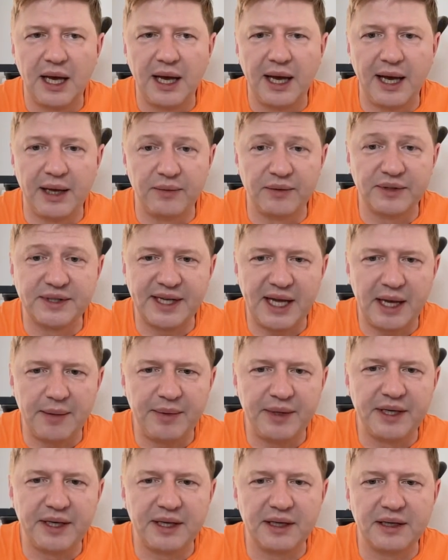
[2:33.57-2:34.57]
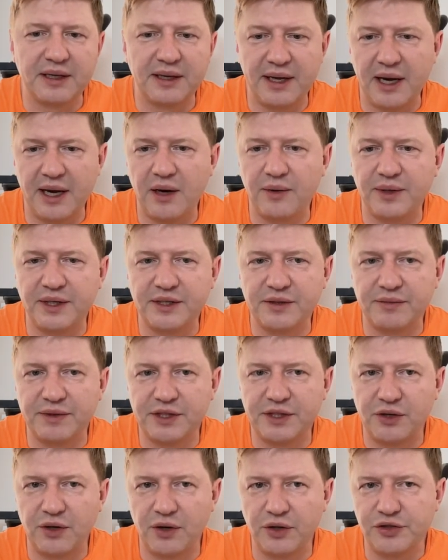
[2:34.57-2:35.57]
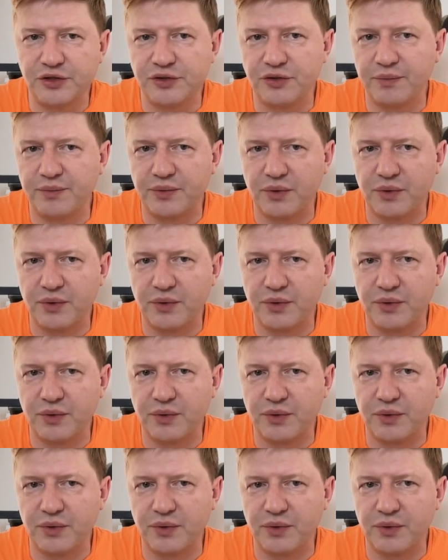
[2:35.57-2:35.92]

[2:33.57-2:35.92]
And what's happening now, it's researching your